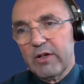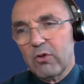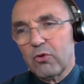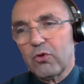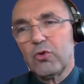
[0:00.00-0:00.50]

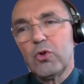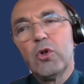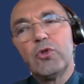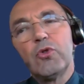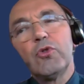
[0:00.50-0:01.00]
is, also to
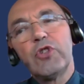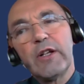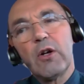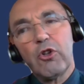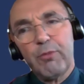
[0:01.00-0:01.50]
go to
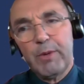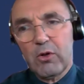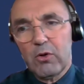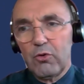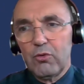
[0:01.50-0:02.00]
general
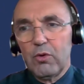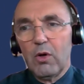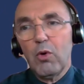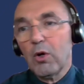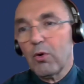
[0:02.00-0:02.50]
hospital to
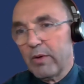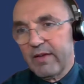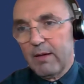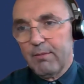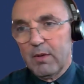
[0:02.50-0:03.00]
work
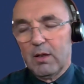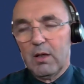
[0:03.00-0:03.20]
with them, uh,